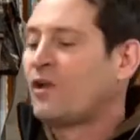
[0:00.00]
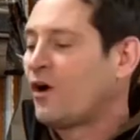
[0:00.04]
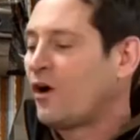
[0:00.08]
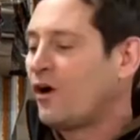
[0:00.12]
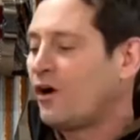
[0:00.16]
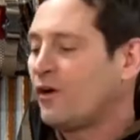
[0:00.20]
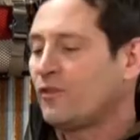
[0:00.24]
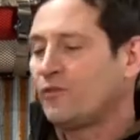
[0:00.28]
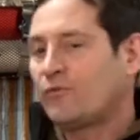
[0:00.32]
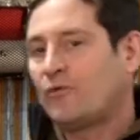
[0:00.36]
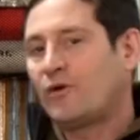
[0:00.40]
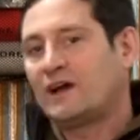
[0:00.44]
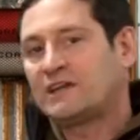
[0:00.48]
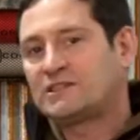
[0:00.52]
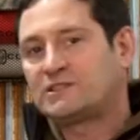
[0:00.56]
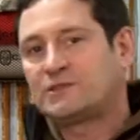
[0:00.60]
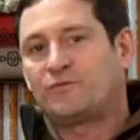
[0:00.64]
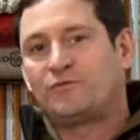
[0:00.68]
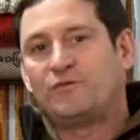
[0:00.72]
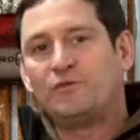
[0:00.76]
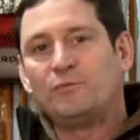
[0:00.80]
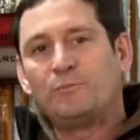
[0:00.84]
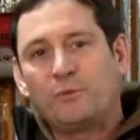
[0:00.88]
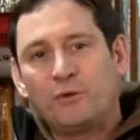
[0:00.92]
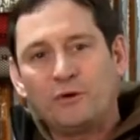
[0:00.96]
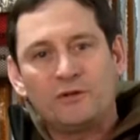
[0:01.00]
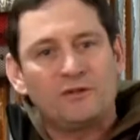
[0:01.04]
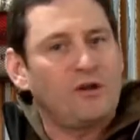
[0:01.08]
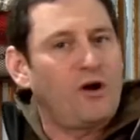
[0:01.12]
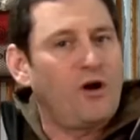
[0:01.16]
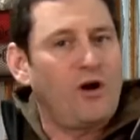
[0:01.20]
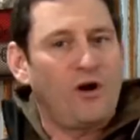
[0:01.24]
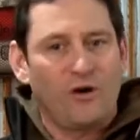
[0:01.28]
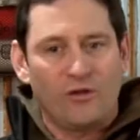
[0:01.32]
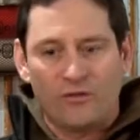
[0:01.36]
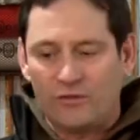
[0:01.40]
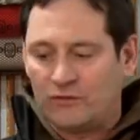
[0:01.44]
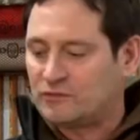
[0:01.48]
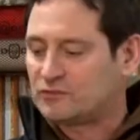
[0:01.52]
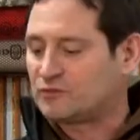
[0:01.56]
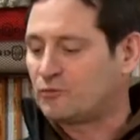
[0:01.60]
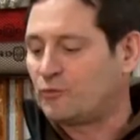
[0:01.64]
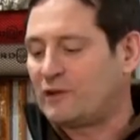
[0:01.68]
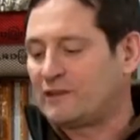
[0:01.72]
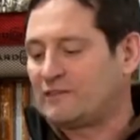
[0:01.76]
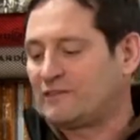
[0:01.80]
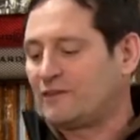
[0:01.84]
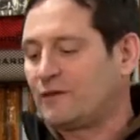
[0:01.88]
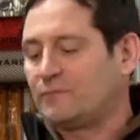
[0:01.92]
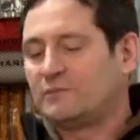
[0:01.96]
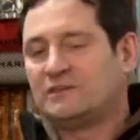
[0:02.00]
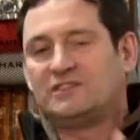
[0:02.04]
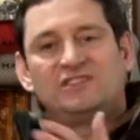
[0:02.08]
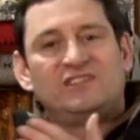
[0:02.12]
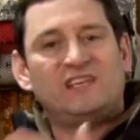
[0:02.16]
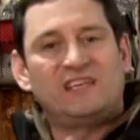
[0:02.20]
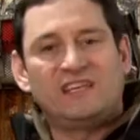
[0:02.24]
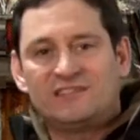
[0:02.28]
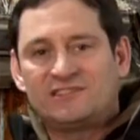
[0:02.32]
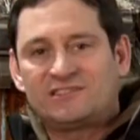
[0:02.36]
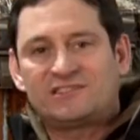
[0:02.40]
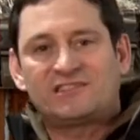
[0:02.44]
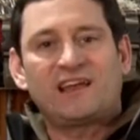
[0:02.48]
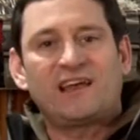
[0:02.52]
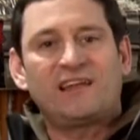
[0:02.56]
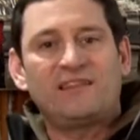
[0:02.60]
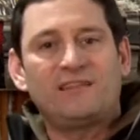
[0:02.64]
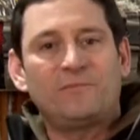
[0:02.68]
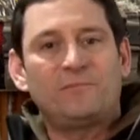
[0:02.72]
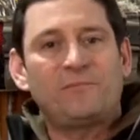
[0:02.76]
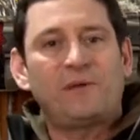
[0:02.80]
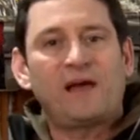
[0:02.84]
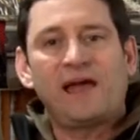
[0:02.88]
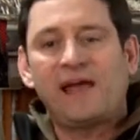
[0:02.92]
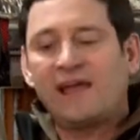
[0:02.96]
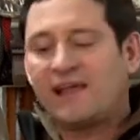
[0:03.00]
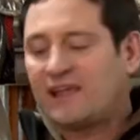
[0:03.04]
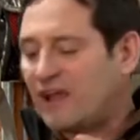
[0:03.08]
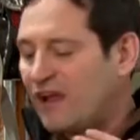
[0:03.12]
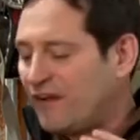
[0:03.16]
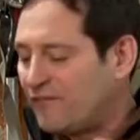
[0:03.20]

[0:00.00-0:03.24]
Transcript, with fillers: Otherwise, if you put all those wet dummies inside the bag,